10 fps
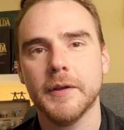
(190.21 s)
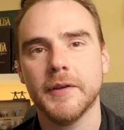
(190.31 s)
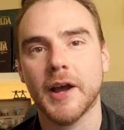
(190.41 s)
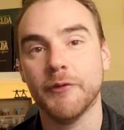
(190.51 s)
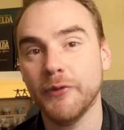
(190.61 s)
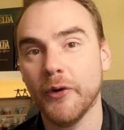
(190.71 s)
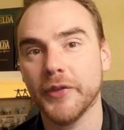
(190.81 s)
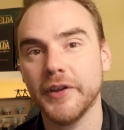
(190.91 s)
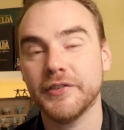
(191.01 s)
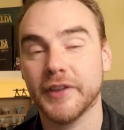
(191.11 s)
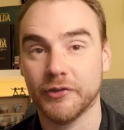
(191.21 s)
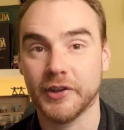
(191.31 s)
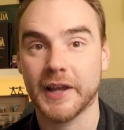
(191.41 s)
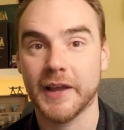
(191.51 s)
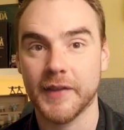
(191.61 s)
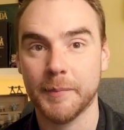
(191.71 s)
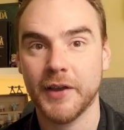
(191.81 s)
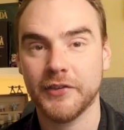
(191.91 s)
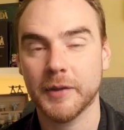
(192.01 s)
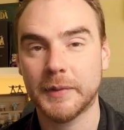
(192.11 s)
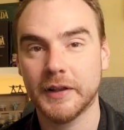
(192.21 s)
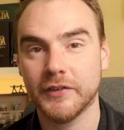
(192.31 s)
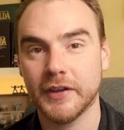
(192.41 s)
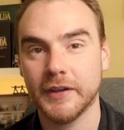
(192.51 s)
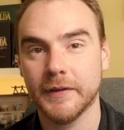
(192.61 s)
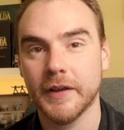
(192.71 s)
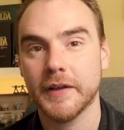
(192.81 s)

Now for this, they obviously gain their passing ability,